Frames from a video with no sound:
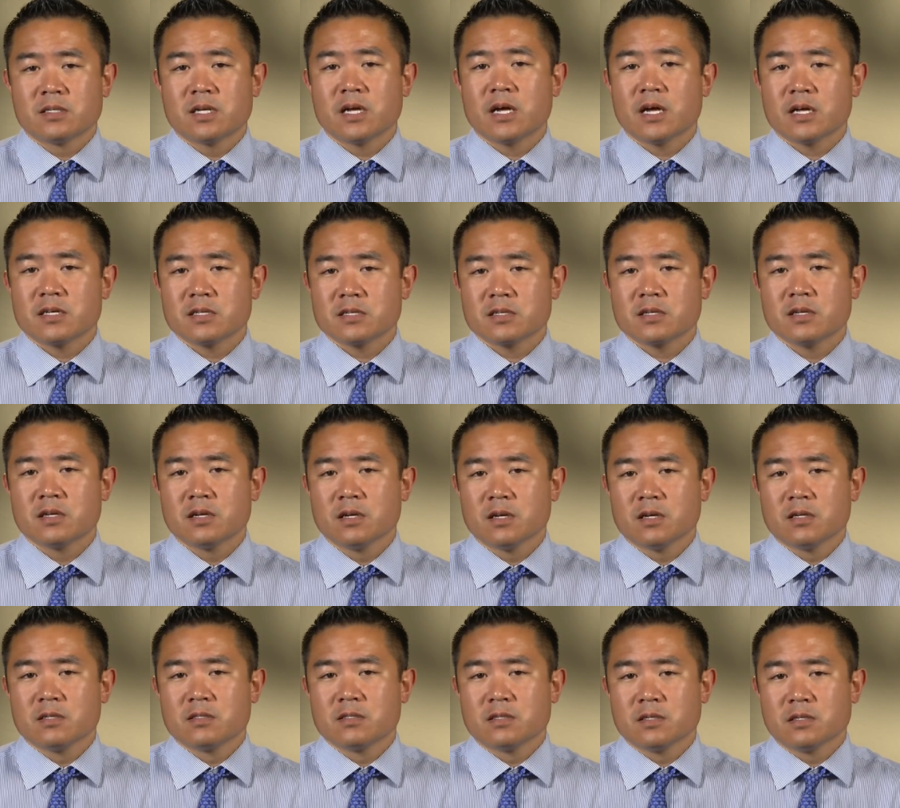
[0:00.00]
test
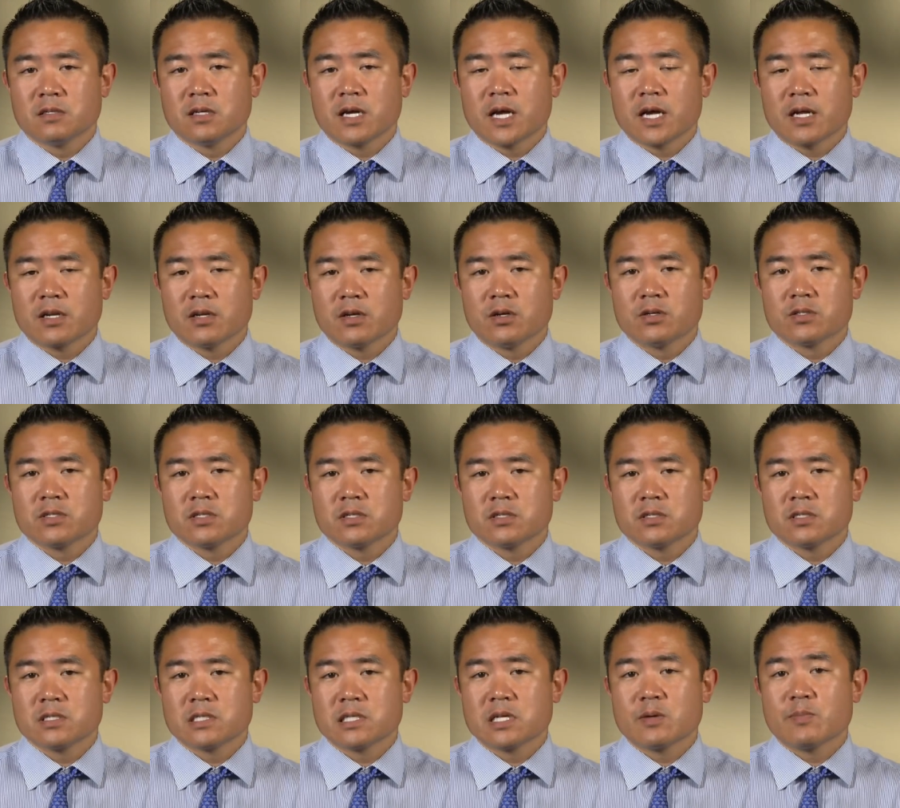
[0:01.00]
to diagnose
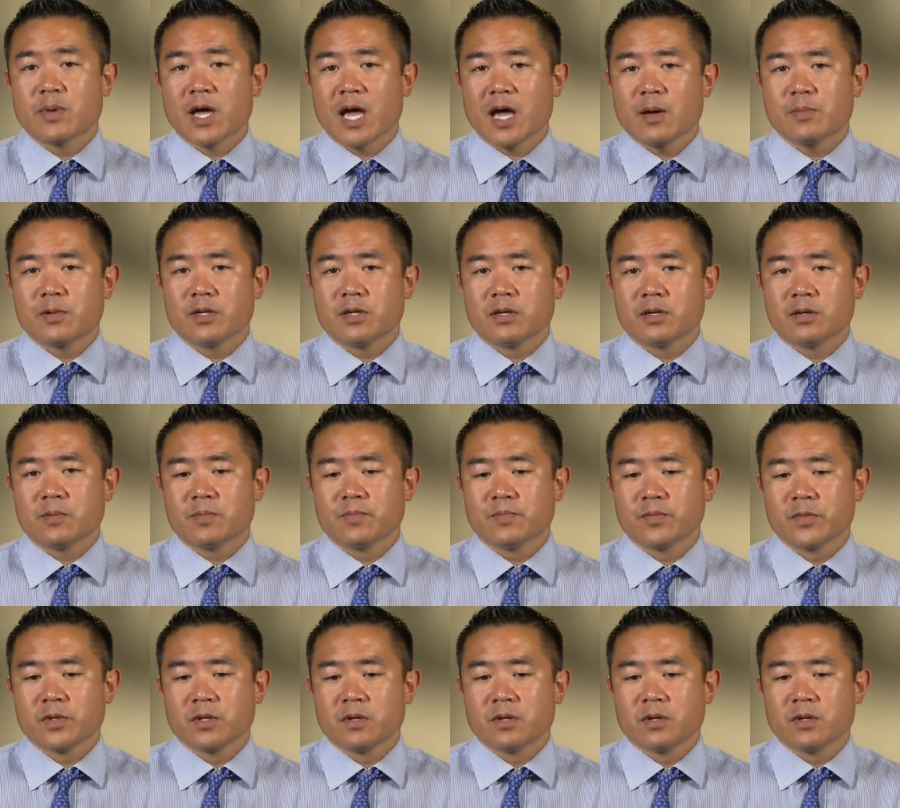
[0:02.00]
sleep apnea.